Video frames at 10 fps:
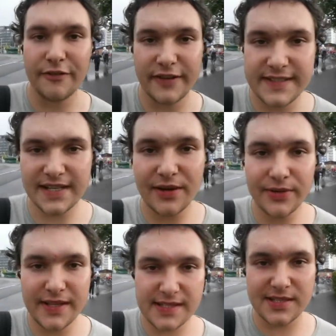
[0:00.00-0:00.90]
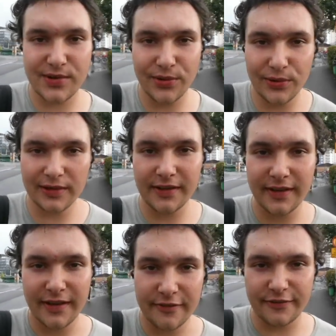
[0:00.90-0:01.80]
The town is called
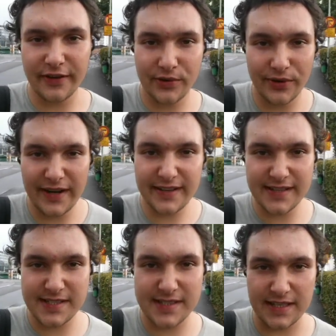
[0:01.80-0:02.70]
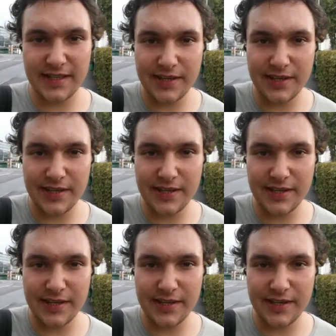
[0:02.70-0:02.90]
the greenest in